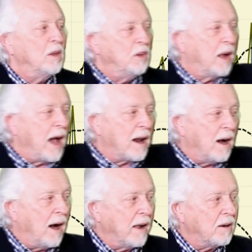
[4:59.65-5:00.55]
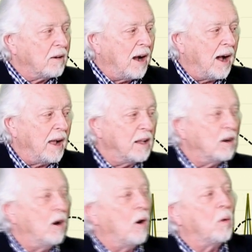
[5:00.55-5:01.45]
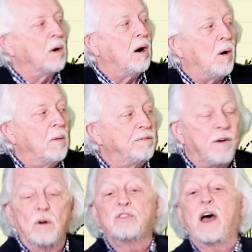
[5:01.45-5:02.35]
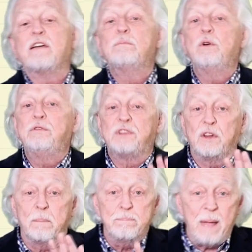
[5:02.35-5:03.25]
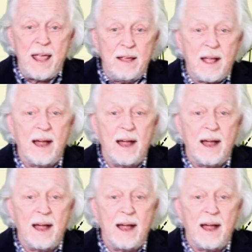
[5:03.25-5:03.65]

You got a higher high and a lower low. And folks, I have moved to the May